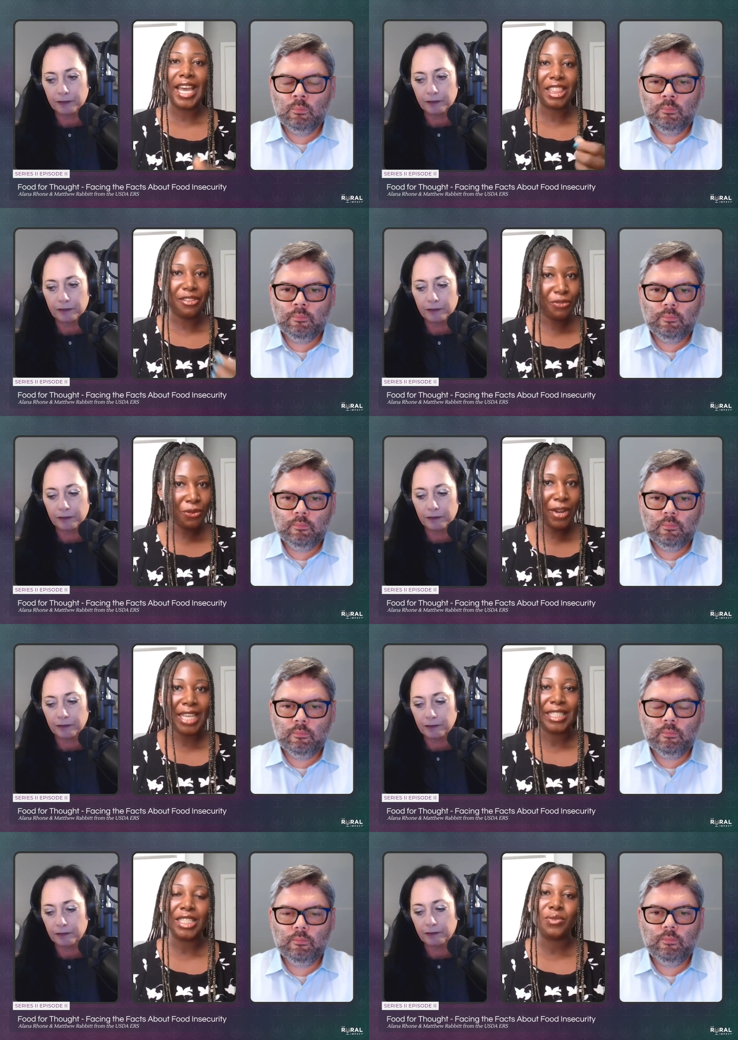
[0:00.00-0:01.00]
Speaker 1: like the Food
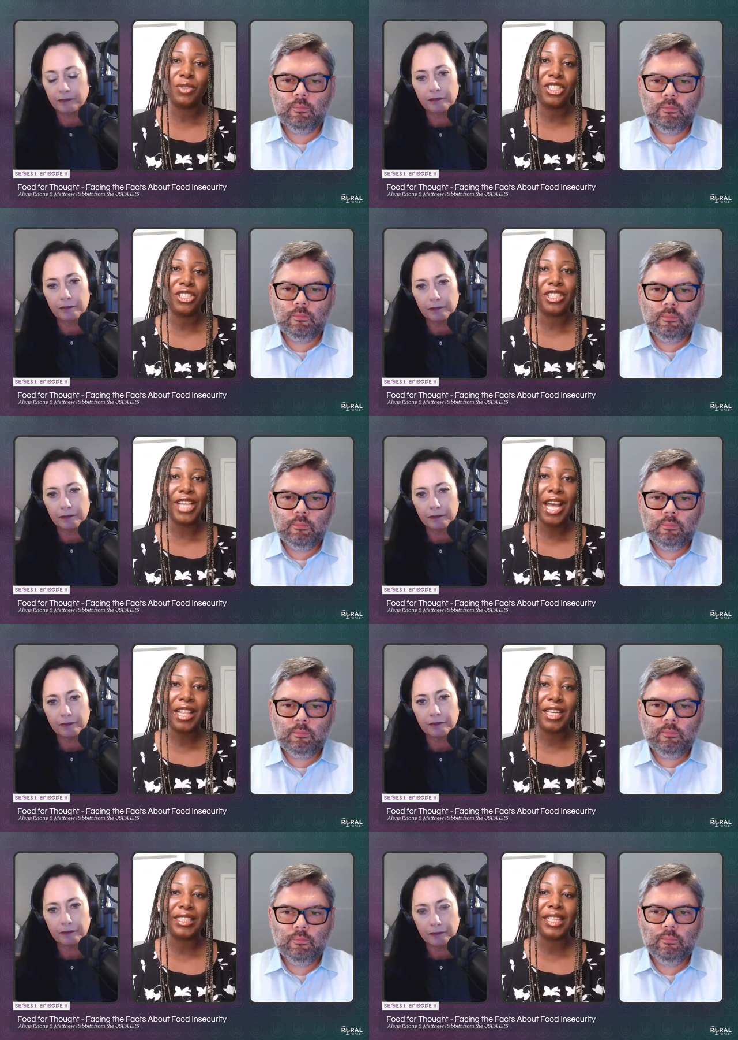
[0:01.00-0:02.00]
Access Research
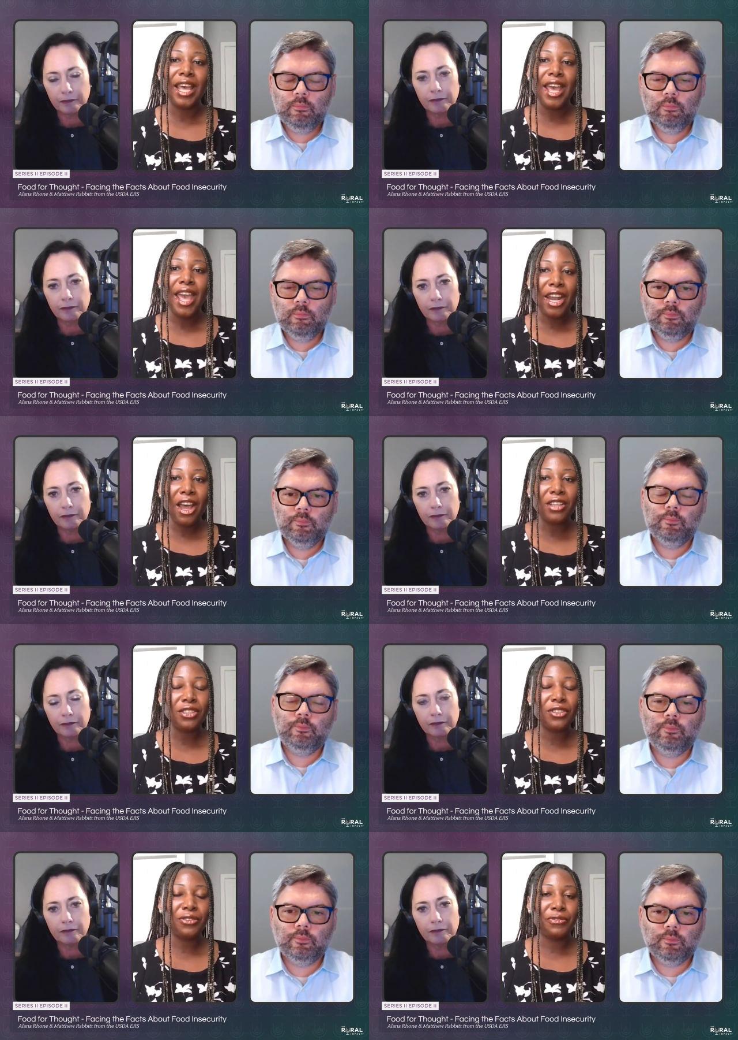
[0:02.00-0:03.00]
Atlas and also the